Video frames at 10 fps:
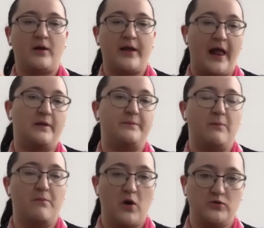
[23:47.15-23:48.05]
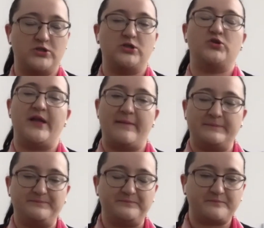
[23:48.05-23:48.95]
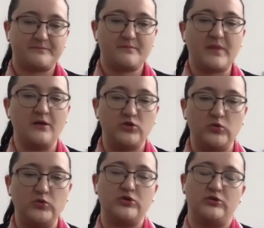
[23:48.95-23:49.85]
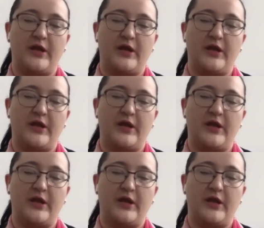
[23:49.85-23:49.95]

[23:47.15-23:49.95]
help most of them